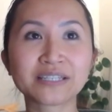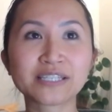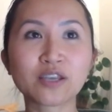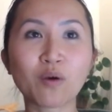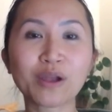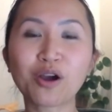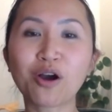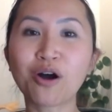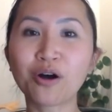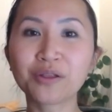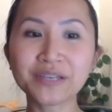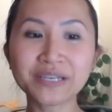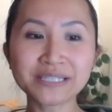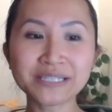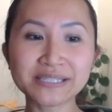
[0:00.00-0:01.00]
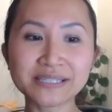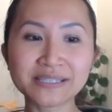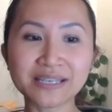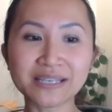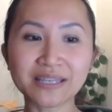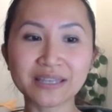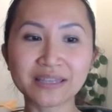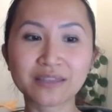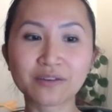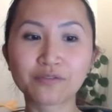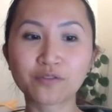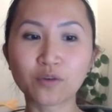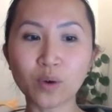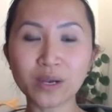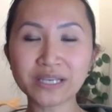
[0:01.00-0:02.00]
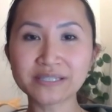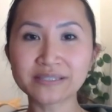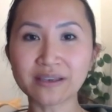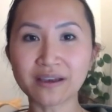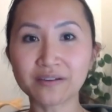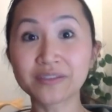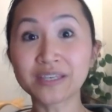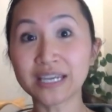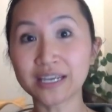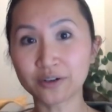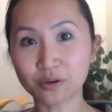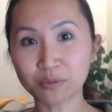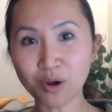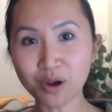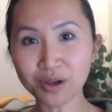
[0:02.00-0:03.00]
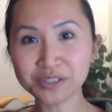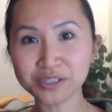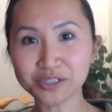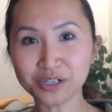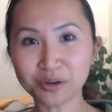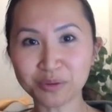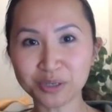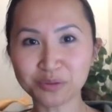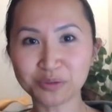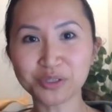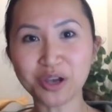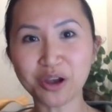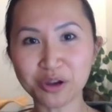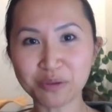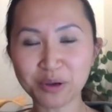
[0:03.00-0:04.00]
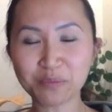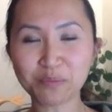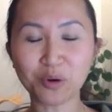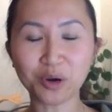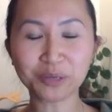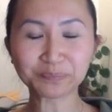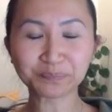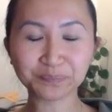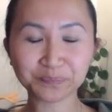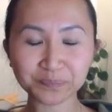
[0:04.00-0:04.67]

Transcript: so I call this the voice of the inner monster, which we'll talk about more,